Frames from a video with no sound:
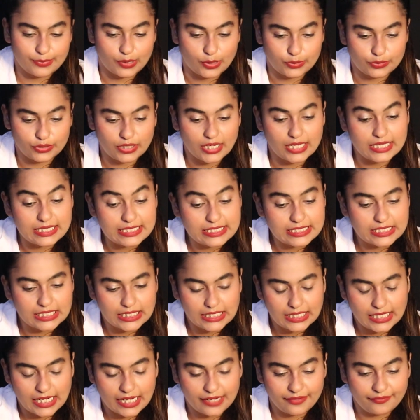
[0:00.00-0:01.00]
about it. I'll
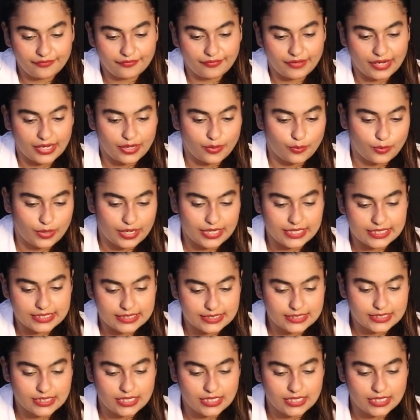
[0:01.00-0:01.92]
still clarify why.